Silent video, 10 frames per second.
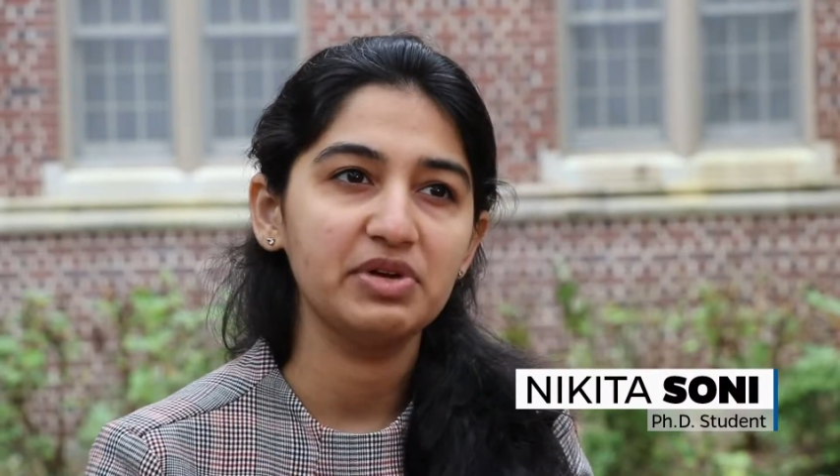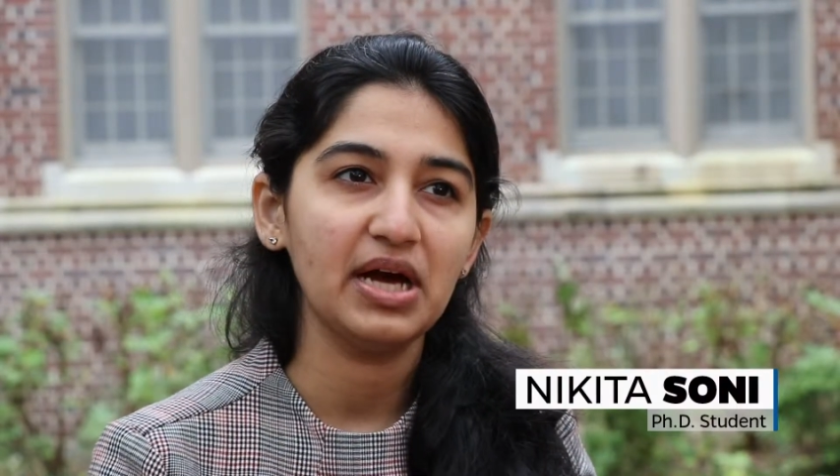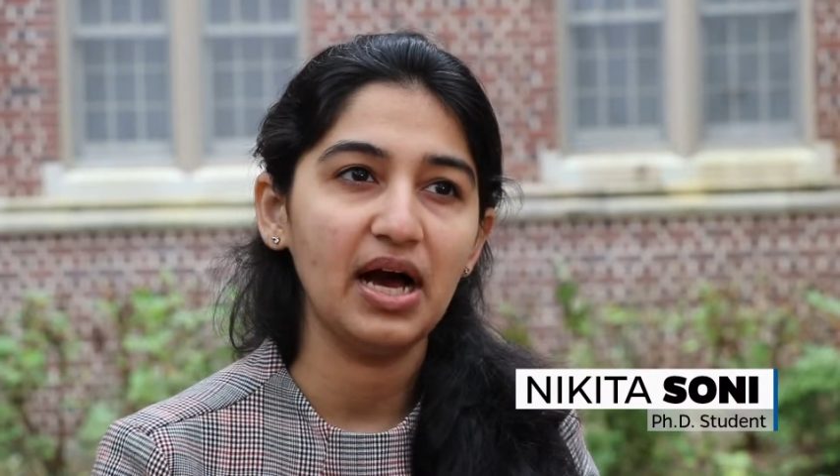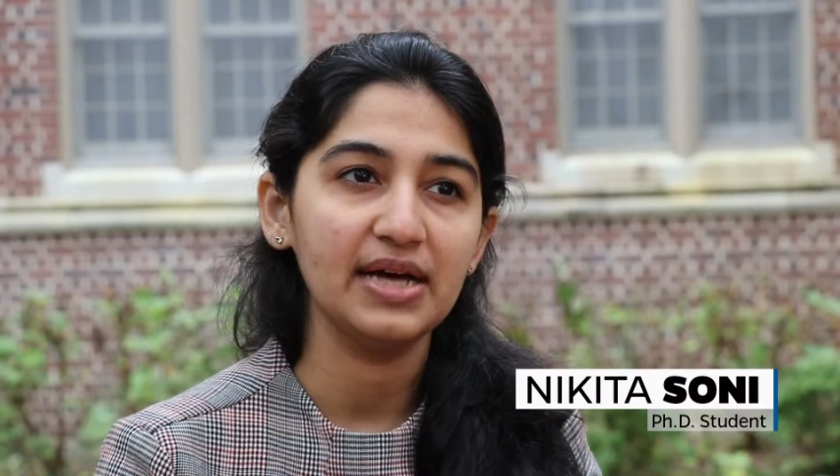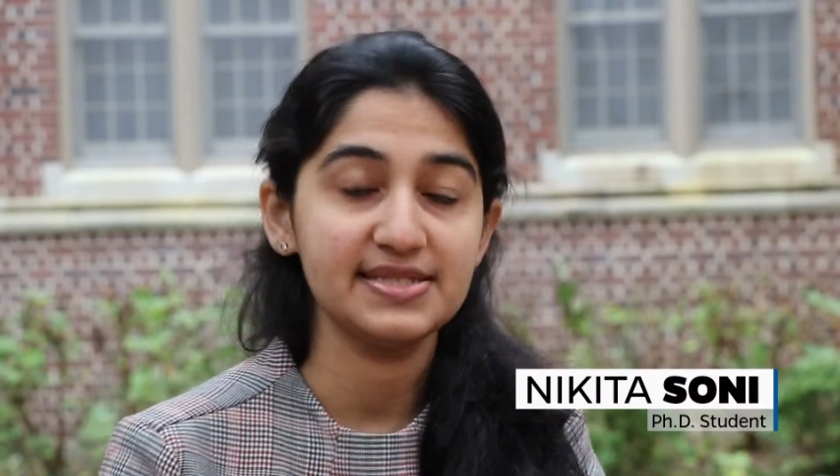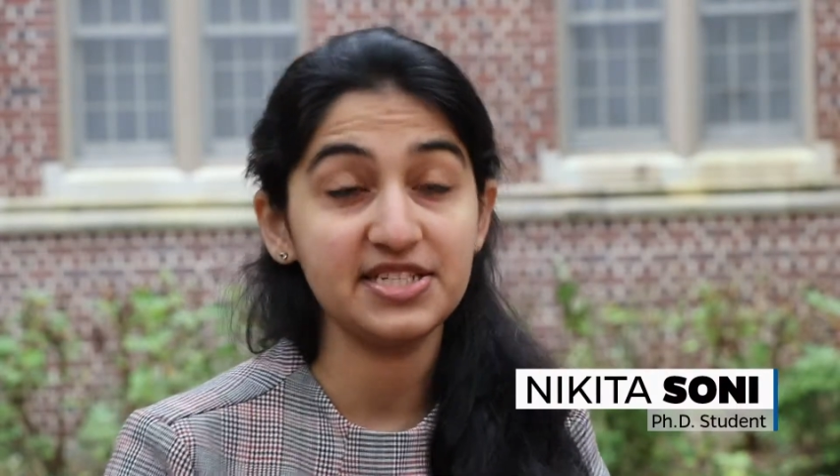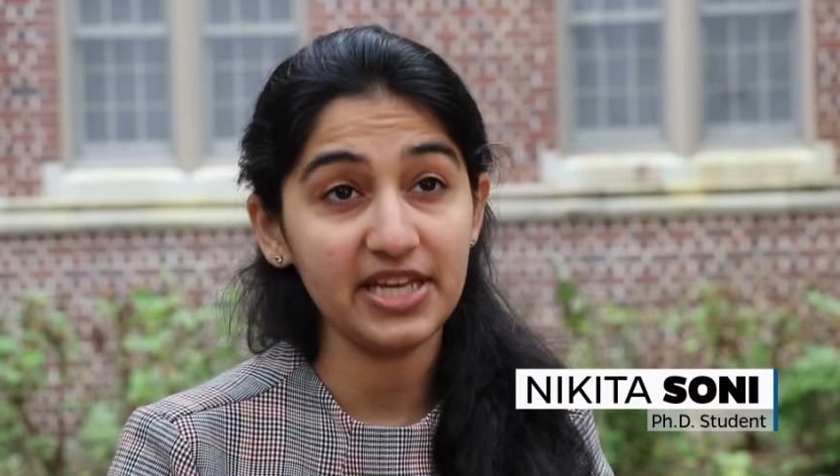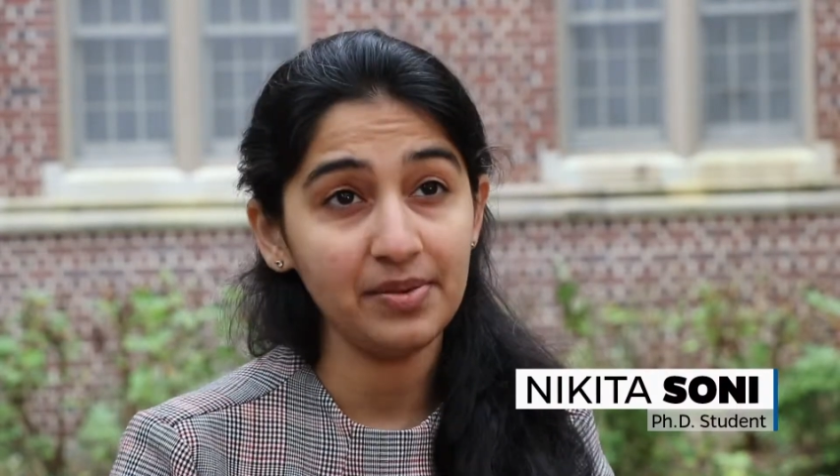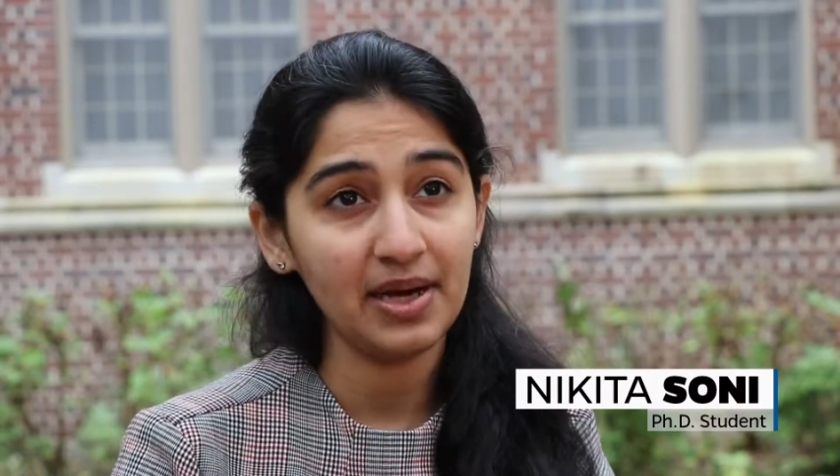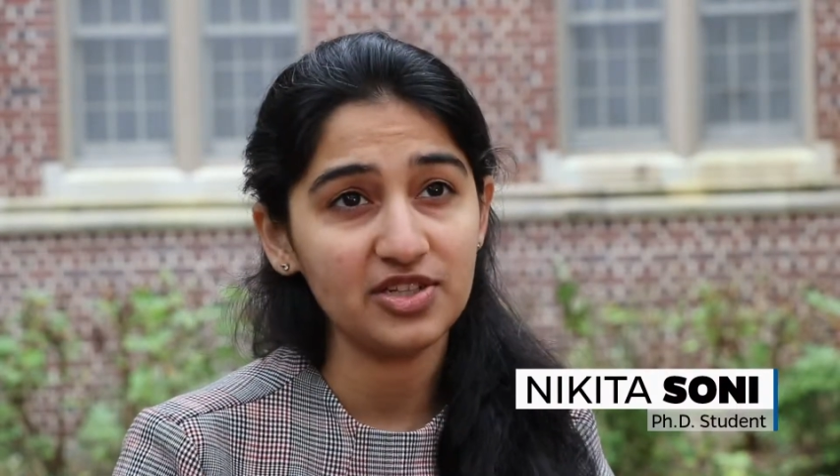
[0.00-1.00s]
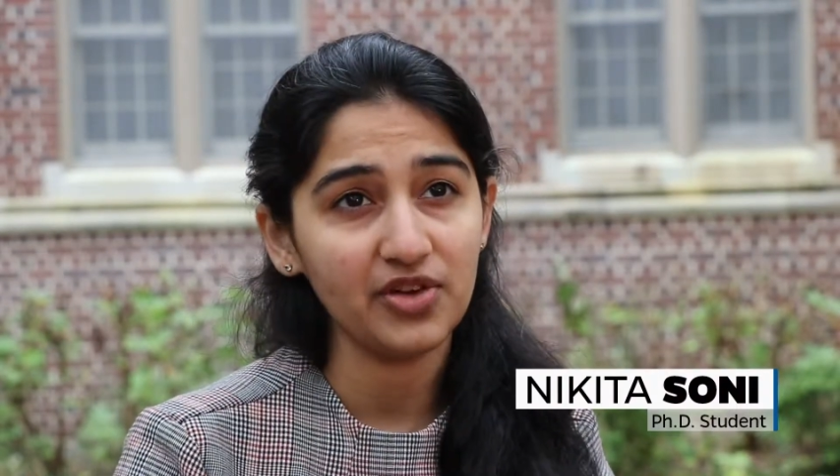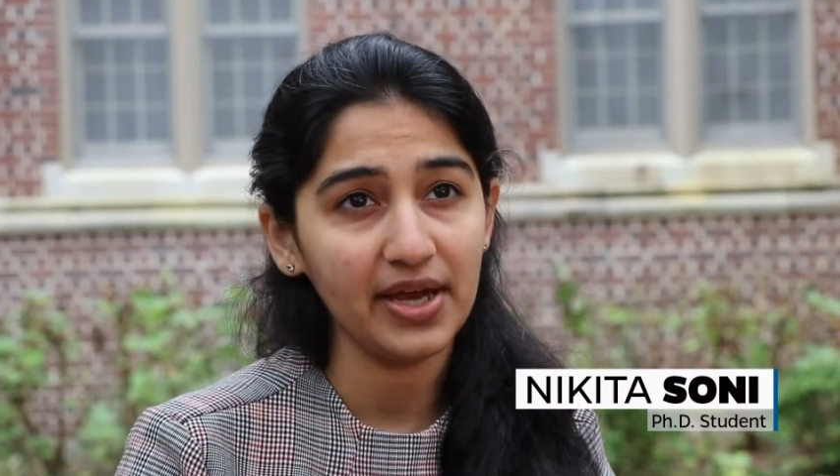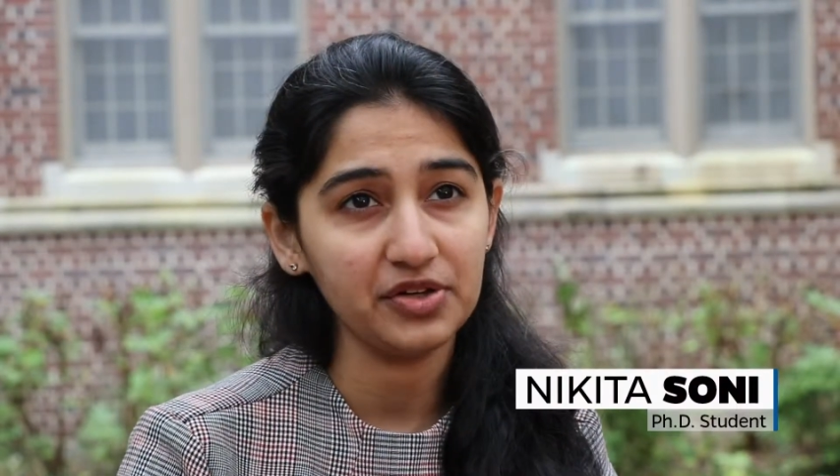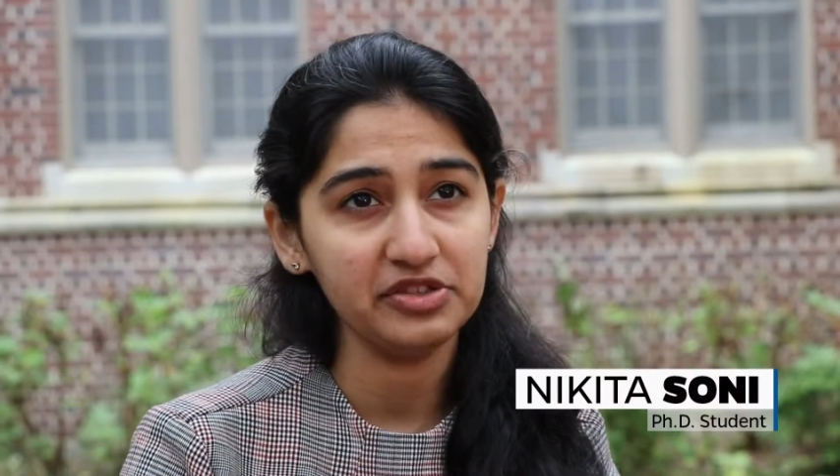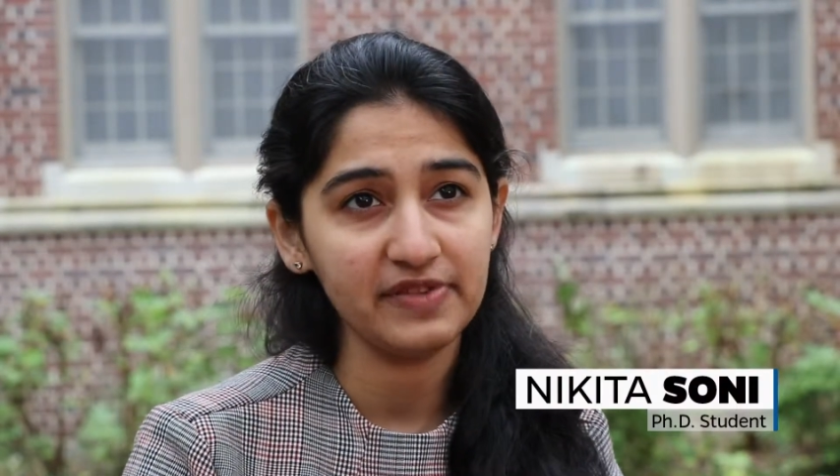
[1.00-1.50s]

we as a team are trying to